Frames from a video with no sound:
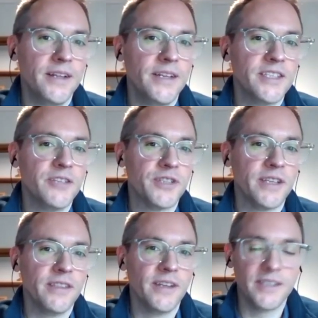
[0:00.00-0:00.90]
and it's
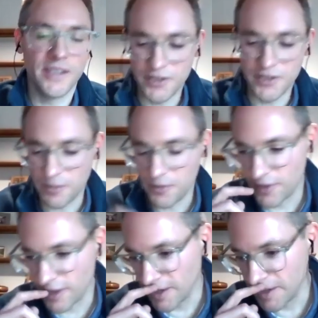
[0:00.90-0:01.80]
interesting that you know
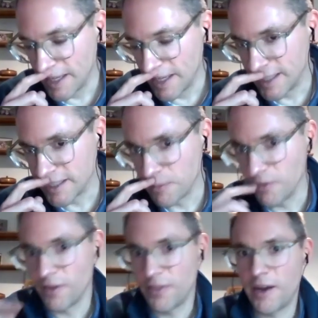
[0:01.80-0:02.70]
some of the in
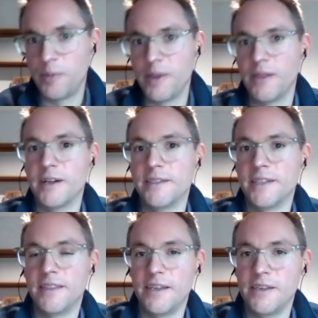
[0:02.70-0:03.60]
some of the therapy
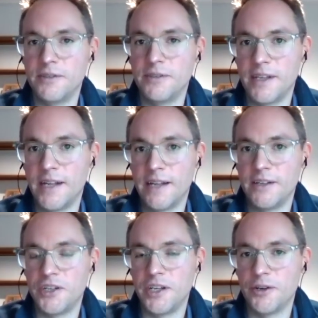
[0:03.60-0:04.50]
that I did, they used the
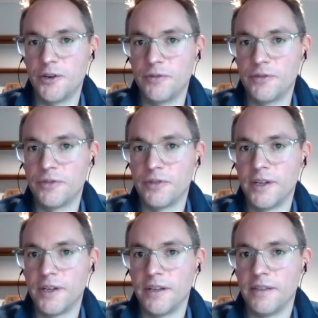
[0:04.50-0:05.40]
analogy of
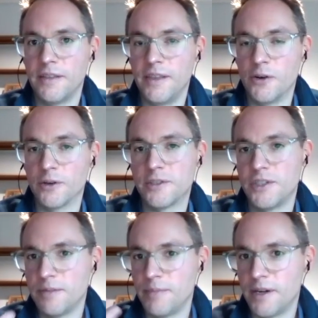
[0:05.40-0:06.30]
the
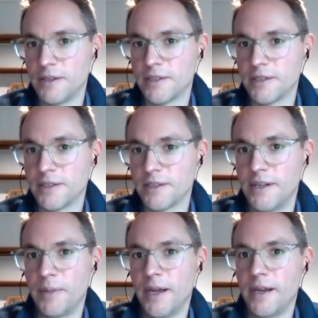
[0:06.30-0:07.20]
oxygen mask
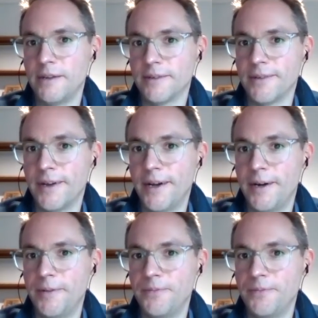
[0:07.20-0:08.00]
in an airplane.